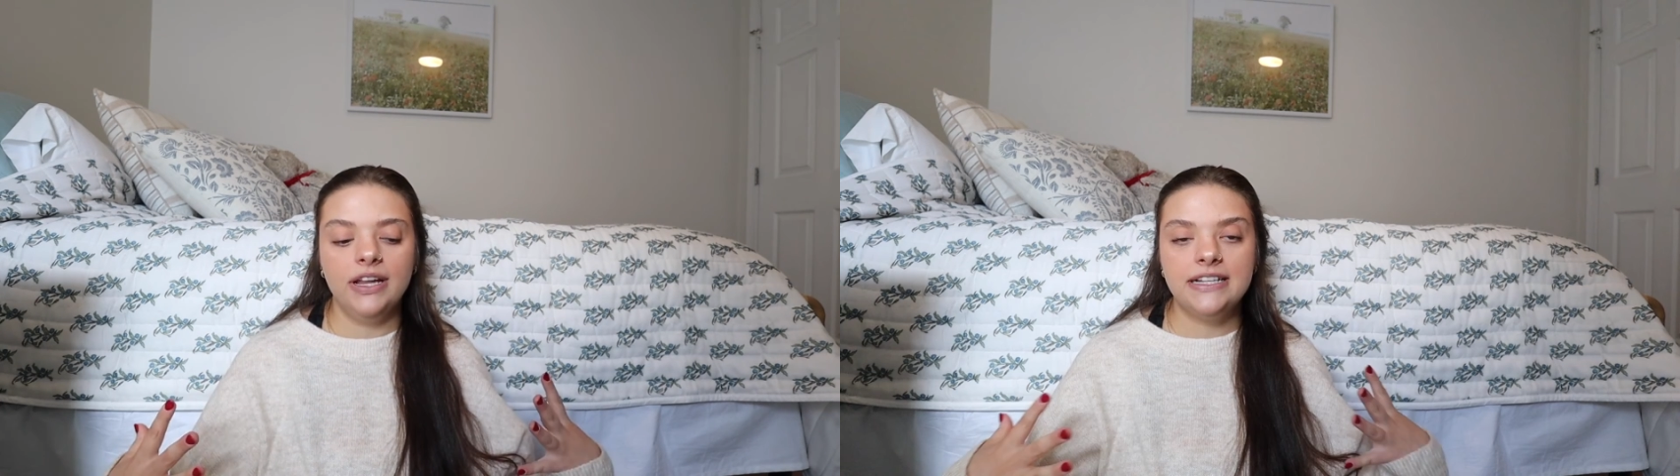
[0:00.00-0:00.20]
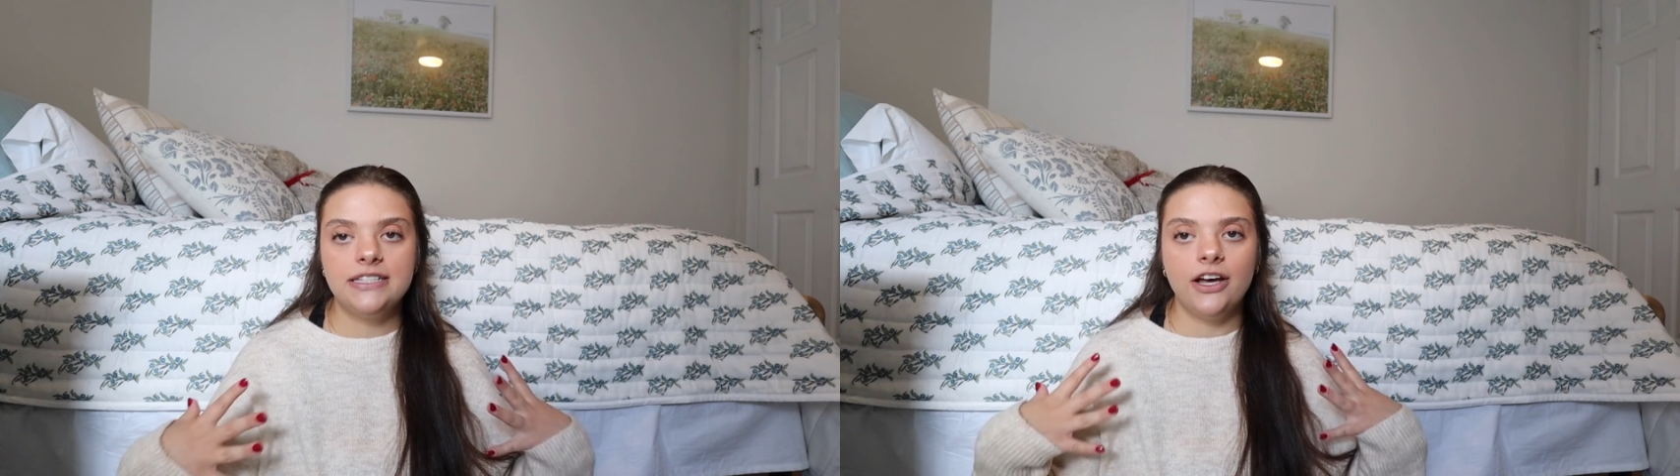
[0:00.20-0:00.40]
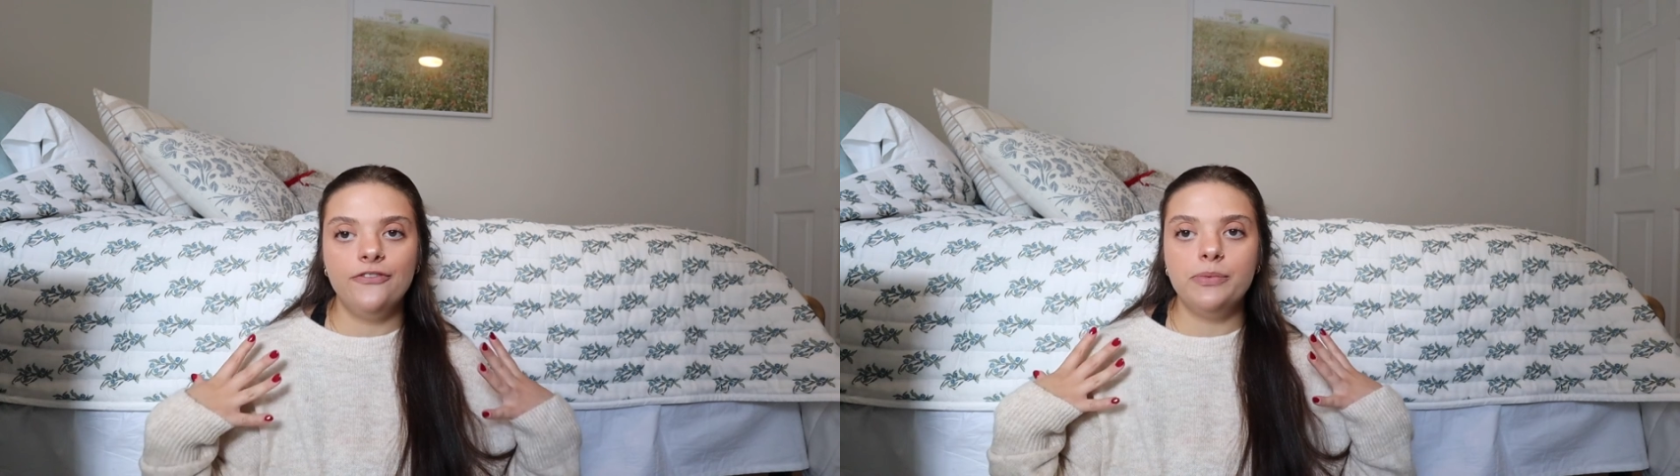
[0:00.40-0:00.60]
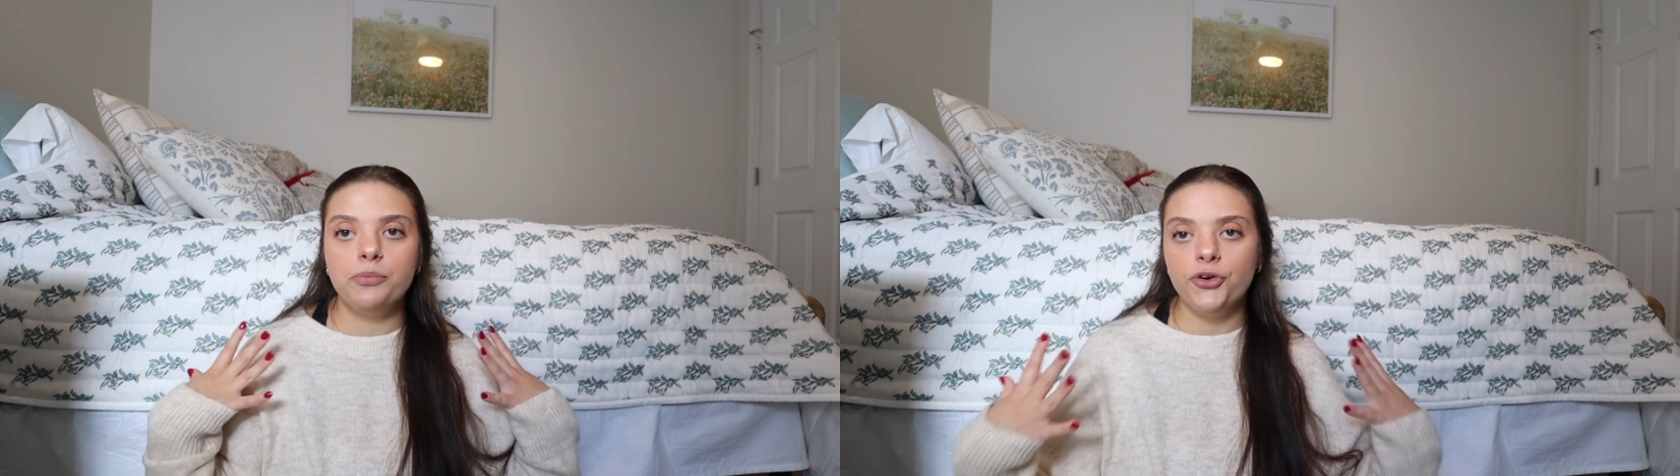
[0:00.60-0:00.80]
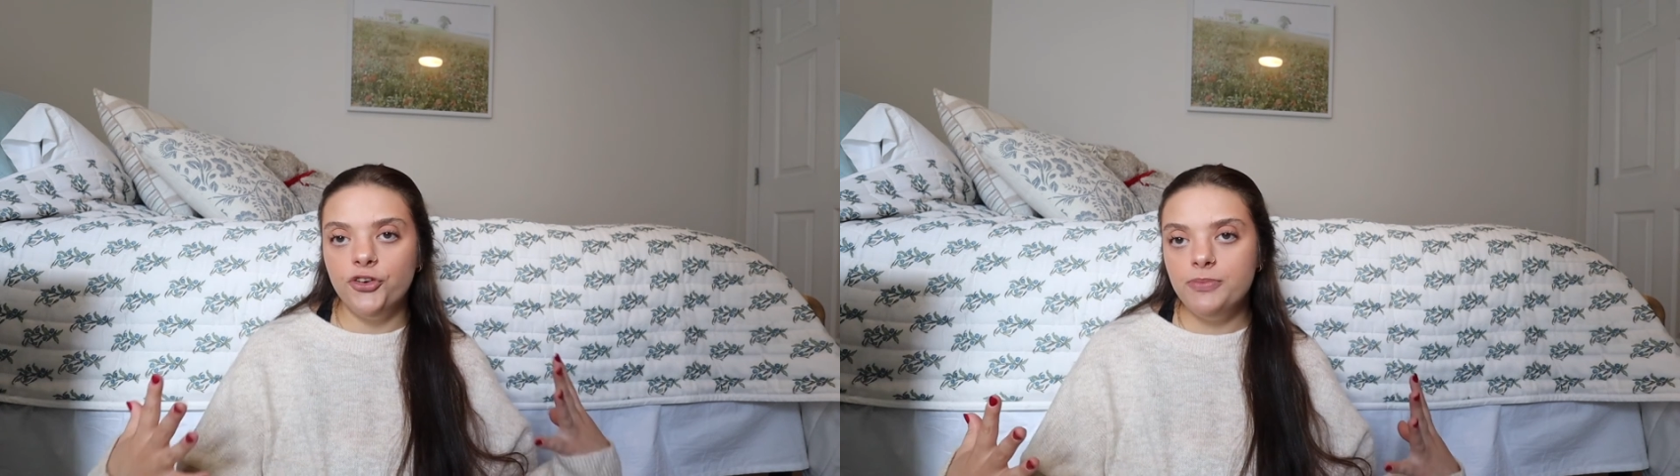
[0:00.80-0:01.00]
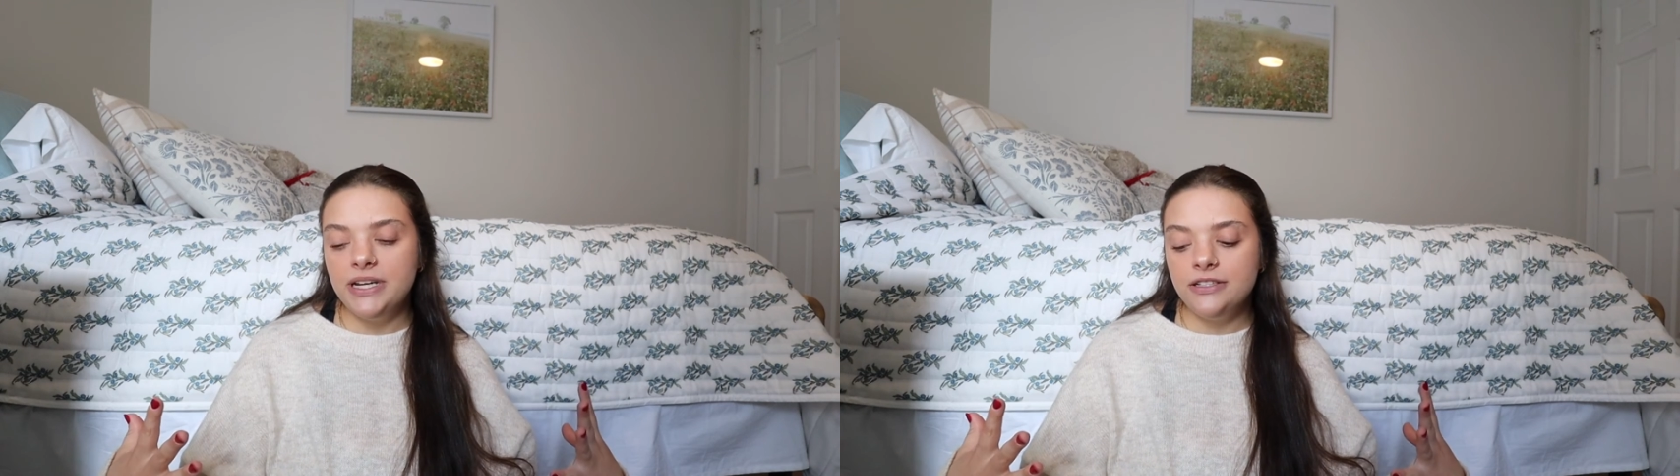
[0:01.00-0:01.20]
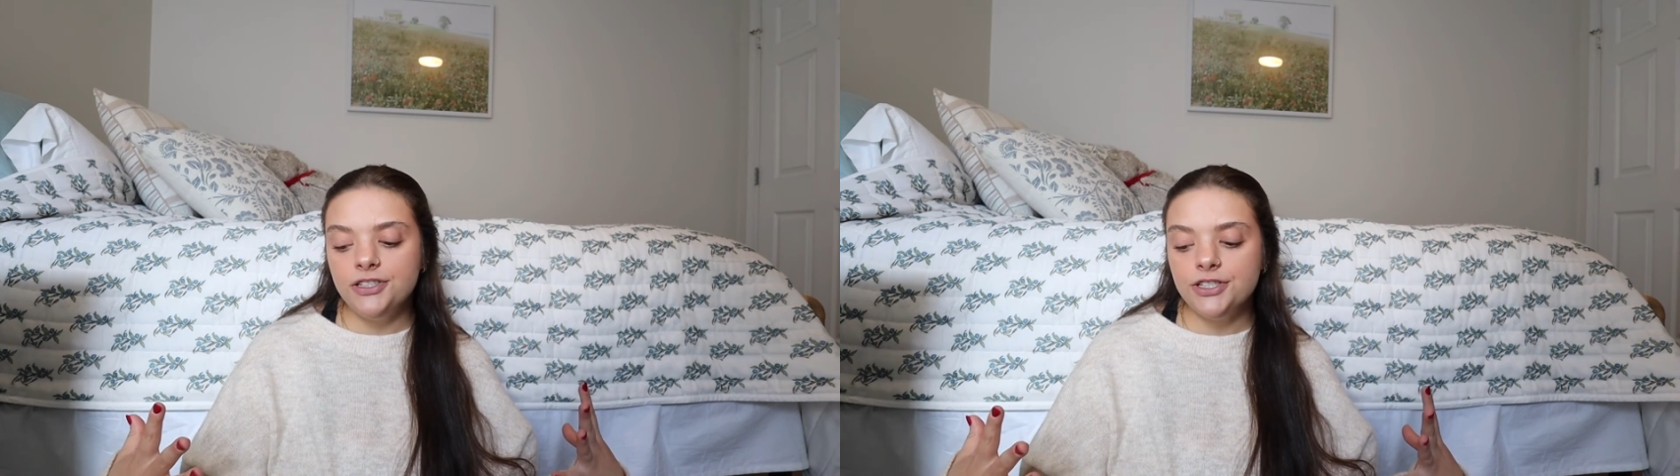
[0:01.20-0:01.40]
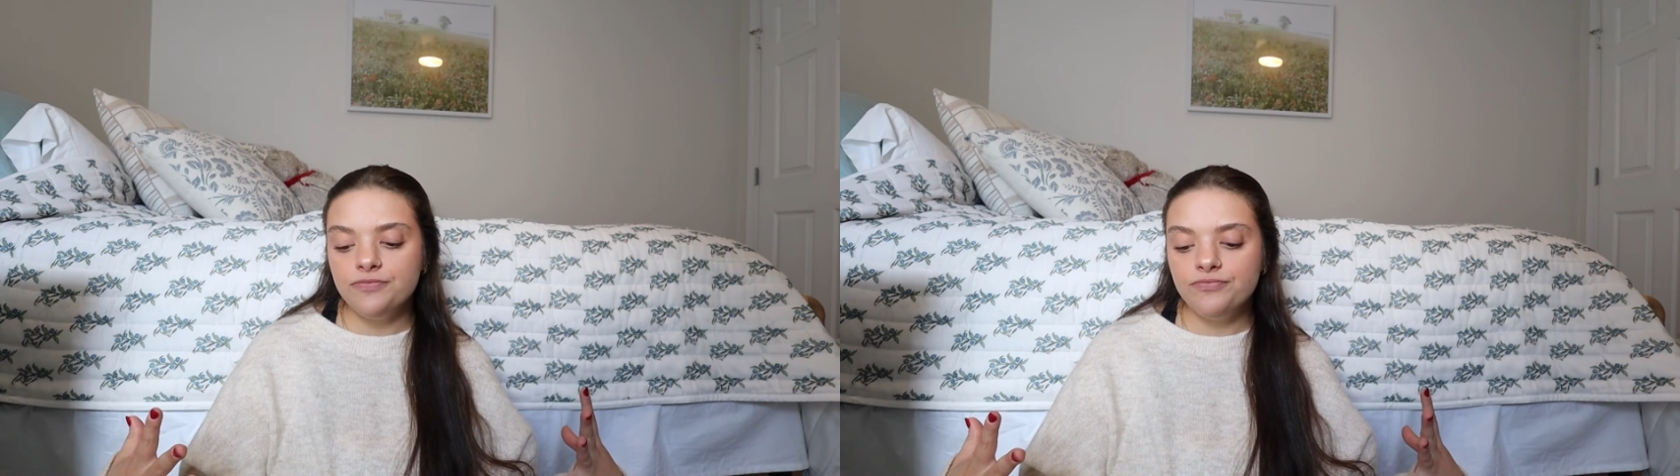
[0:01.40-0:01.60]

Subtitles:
like self-improvement